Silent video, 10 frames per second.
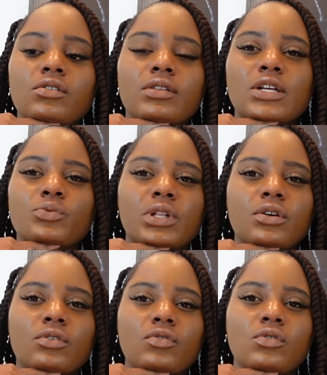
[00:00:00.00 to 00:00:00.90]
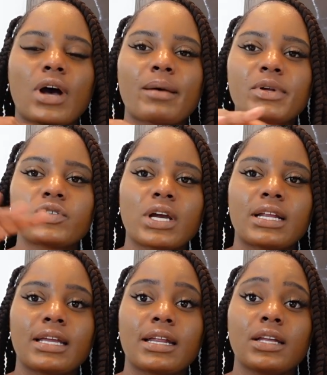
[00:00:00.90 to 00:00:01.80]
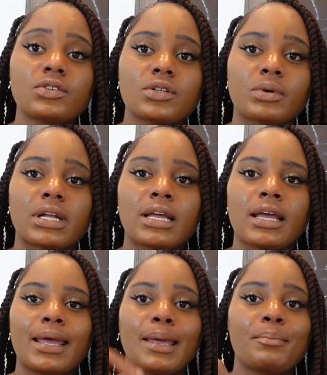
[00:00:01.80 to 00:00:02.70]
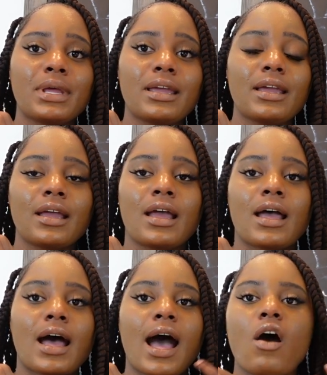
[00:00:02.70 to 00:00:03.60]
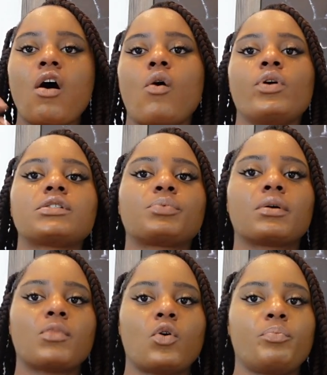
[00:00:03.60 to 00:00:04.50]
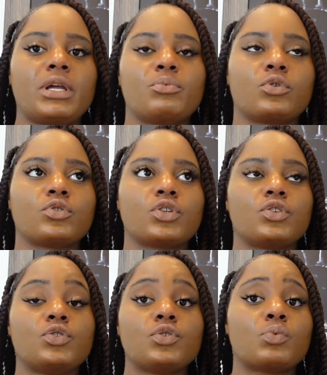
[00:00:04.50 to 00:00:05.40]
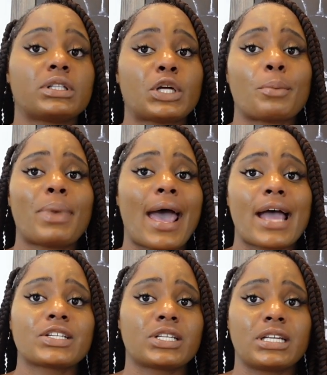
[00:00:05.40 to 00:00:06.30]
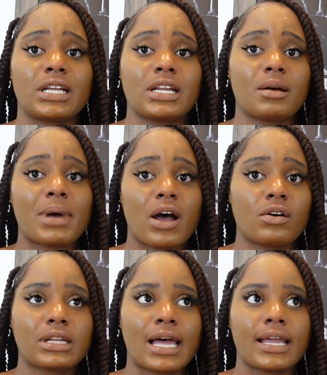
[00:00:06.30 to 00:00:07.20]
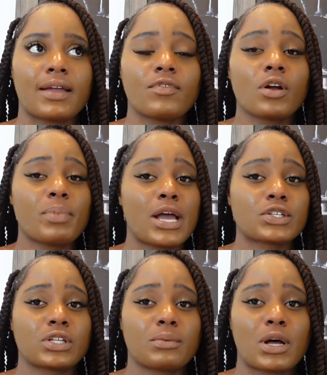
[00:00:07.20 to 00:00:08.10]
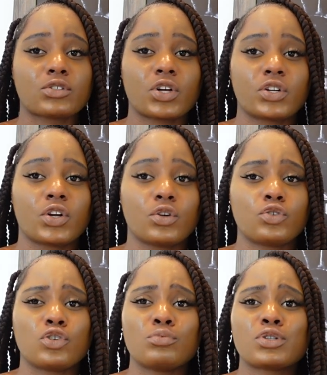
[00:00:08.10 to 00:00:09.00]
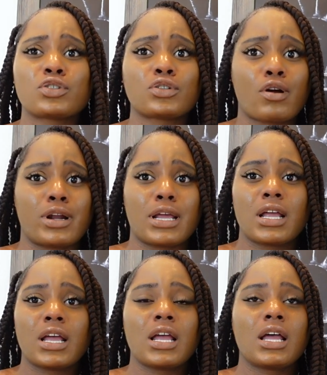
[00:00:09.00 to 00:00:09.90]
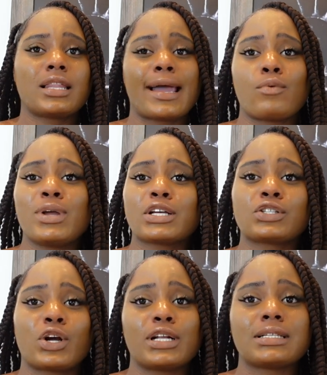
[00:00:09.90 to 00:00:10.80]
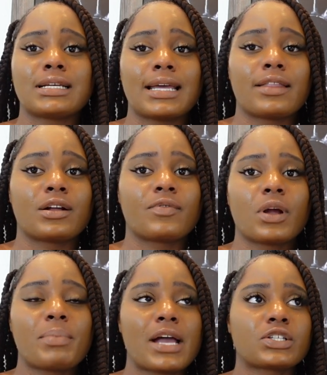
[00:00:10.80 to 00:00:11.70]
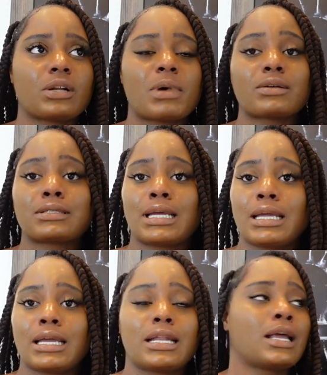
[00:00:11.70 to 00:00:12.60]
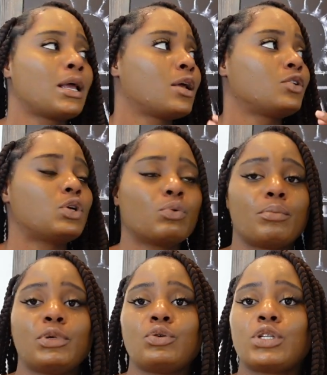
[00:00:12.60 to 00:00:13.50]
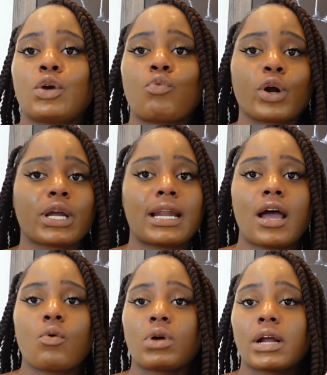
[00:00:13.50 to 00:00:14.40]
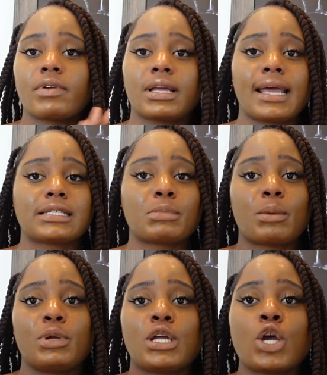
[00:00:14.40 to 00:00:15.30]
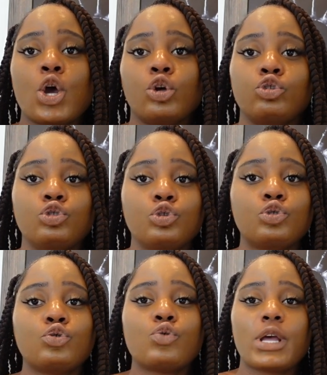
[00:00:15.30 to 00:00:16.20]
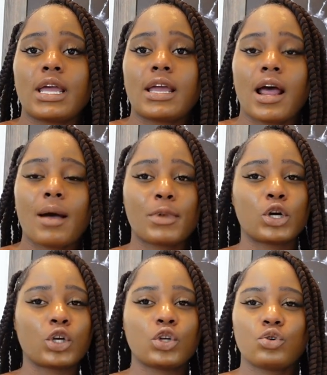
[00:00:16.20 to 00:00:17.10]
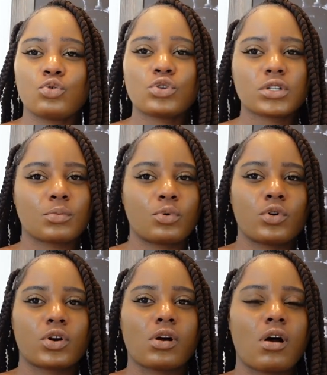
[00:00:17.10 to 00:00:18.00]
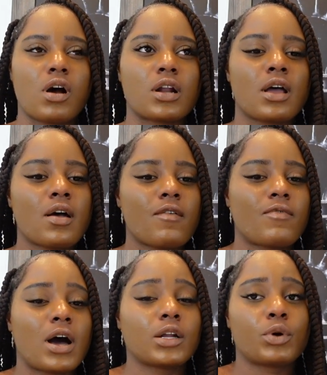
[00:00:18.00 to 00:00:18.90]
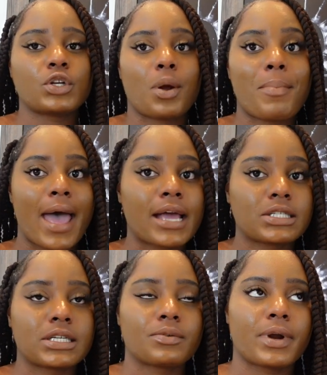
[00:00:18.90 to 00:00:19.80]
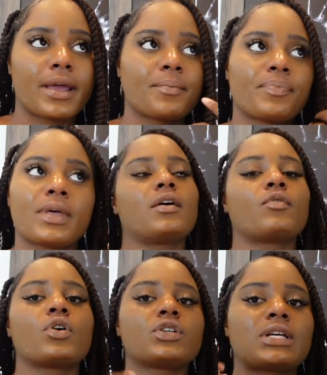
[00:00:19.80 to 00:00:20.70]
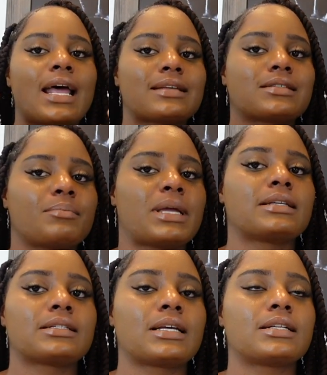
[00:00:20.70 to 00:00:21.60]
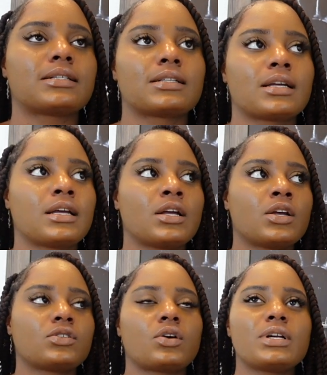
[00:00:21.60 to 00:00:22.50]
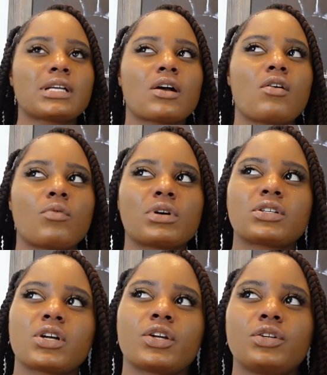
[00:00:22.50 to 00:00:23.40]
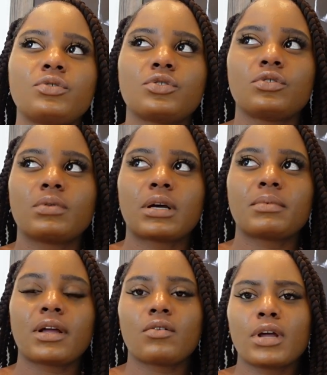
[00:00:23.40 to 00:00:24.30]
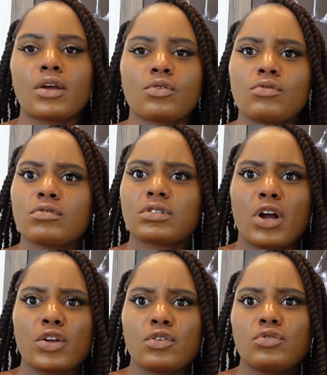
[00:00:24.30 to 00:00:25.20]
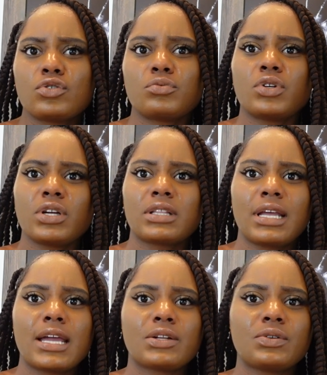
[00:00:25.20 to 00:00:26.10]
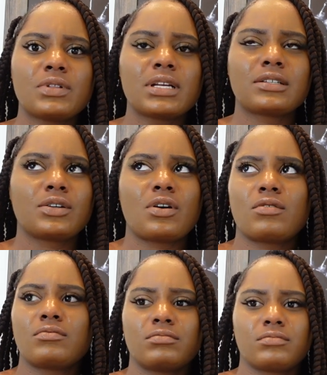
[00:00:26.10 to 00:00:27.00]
you know, that's really cool. I've been trying to get into it. And me, I always promote people to do what they're passionate about. Like, if you're passionate about starting your YouTube, start it. Like, we can start it together. If you're passionate about singing, doing music, working out, whatever the case may be, do it. I'm a huge supporter on following your passion, right? Of course, it has to make sense. So he's like, oh, I want to start YouTube. And I'm like, okay, cool, start YouTube, do your thing, do this, you know,